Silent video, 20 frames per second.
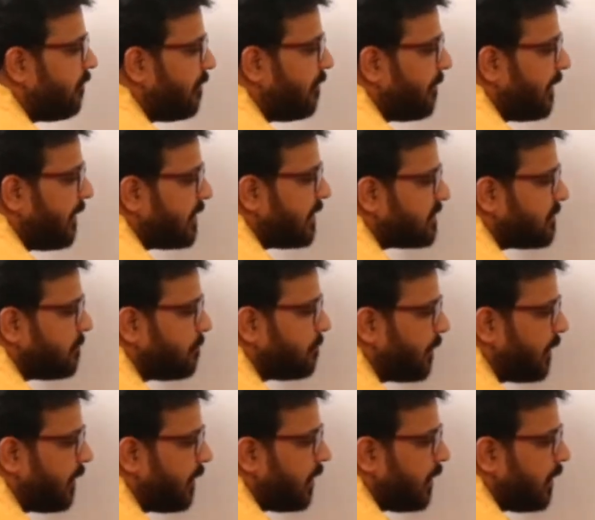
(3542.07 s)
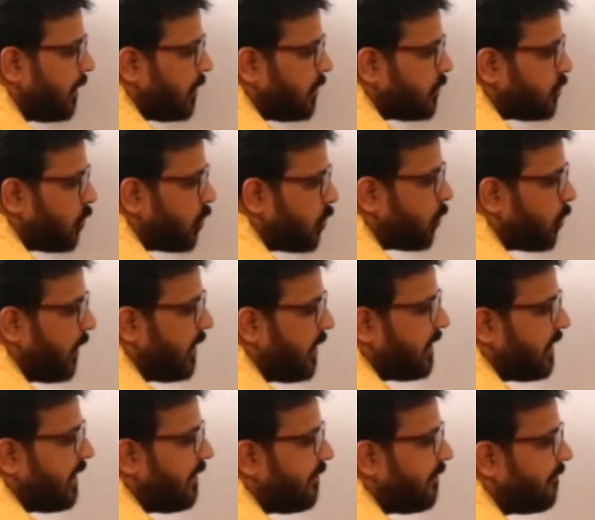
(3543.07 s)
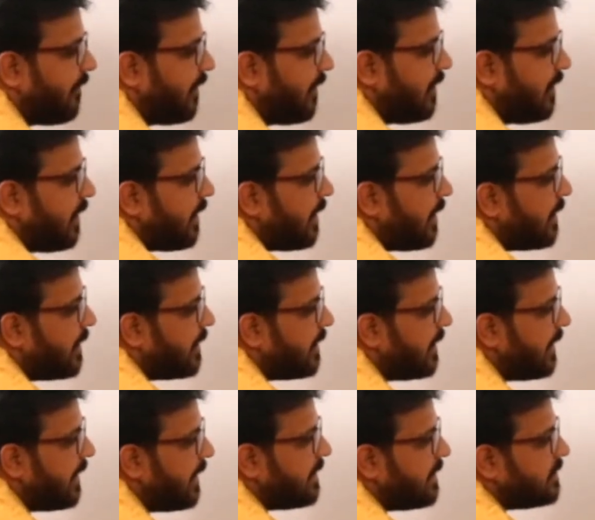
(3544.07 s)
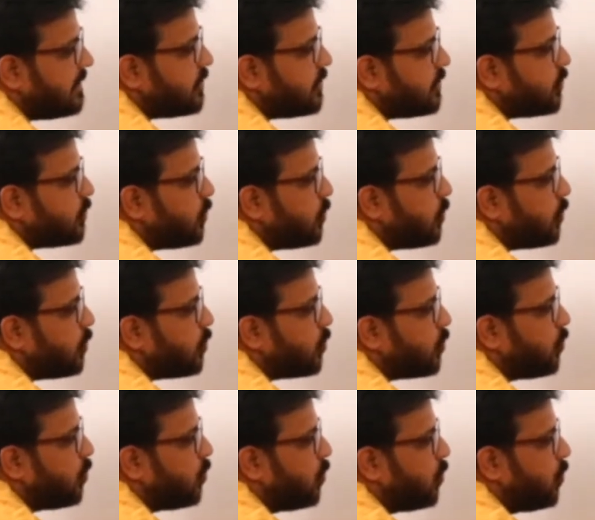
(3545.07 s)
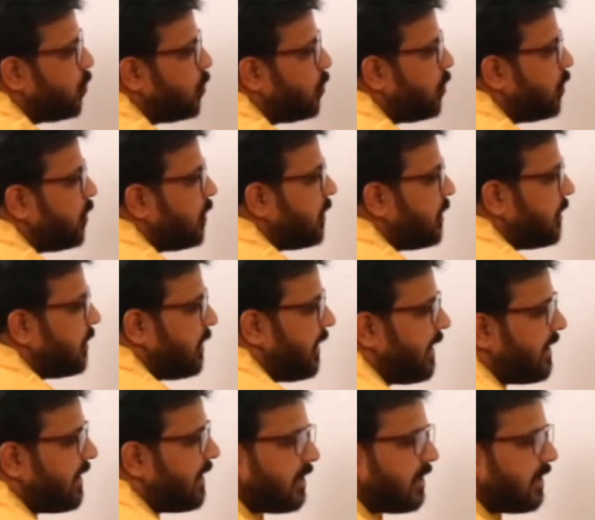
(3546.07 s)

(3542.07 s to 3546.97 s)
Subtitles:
make it simple. So 21 raised to 2. Correct?